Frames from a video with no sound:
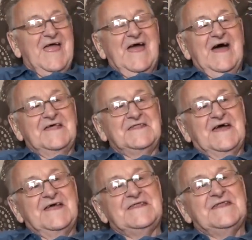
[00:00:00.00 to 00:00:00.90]
And
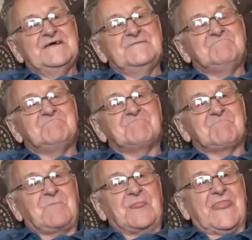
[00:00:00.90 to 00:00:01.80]
then
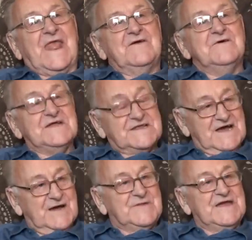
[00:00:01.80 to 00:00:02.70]
when the
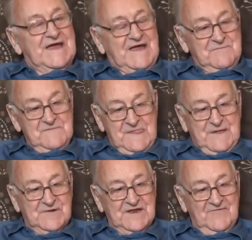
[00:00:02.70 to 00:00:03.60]
time came,
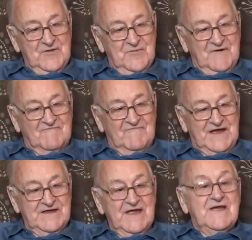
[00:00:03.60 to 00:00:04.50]
we'd have the
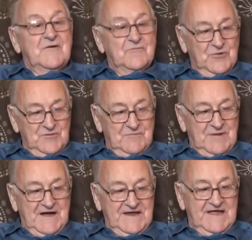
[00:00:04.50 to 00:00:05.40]
bonfire, put the
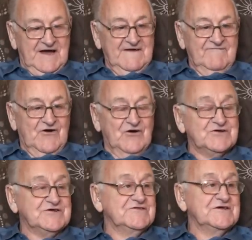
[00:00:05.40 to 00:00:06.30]
Guy
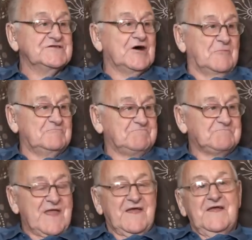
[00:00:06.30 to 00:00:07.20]
Fawkes on the top,
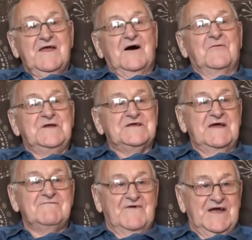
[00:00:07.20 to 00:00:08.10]
and we
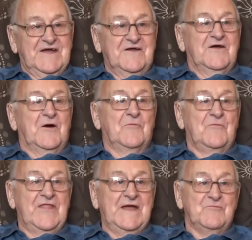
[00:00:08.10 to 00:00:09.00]
set fire, and
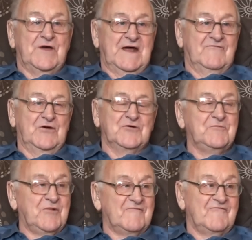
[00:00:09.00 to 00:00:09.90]
then we'd have a
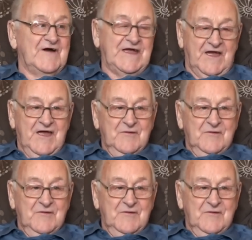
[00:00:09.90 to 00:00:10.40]
good bonfire.